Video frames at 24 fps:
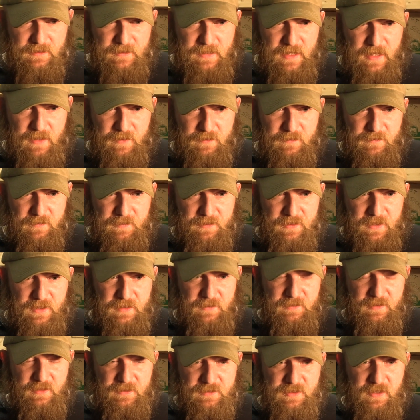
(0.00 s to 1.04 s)
Now,
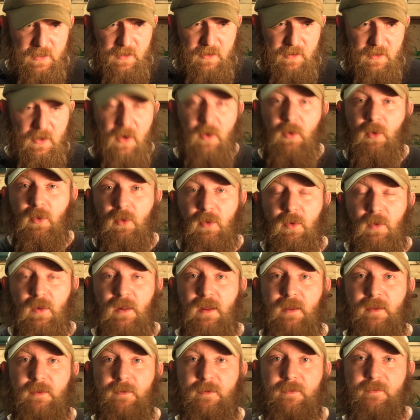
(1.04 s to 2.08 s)
there's a whole
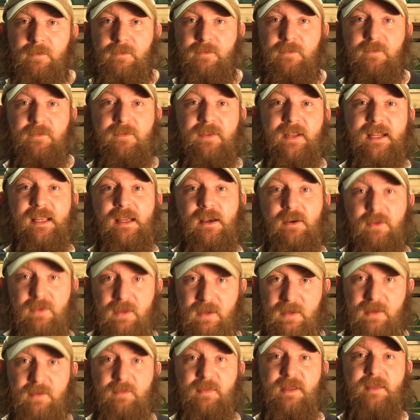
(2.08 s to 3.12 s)
video
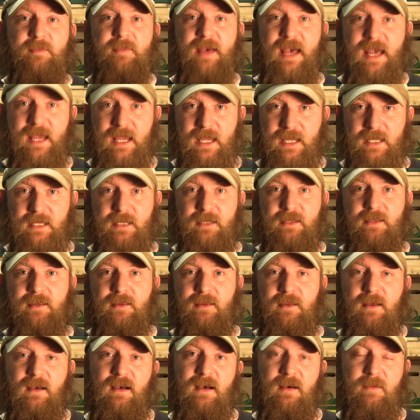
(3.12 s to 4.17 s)
that could be made
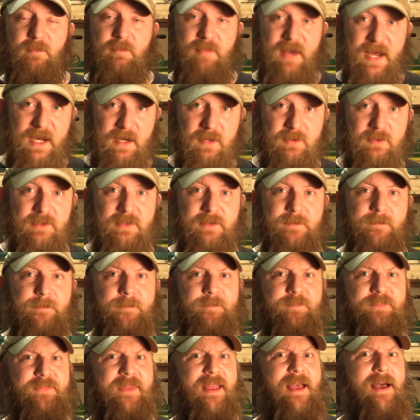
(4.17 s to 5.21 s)
about
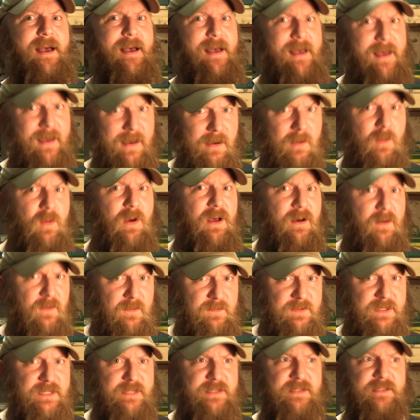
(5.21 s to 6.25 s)
how
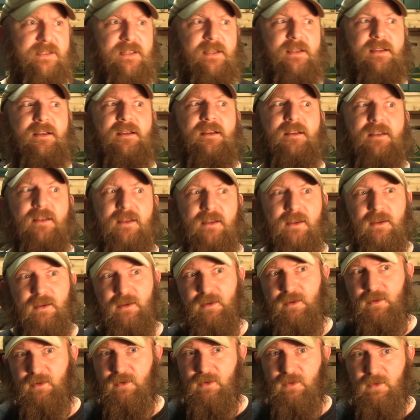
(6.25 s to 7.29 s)
Elvis
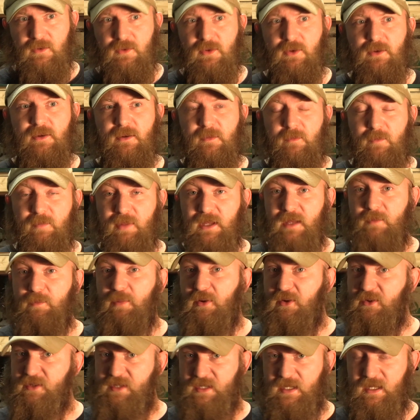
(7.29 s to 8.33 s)
could be
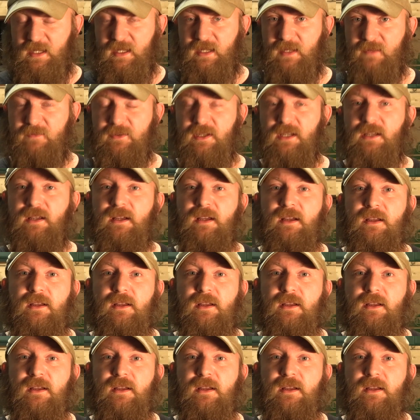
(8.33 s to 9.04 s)
perceived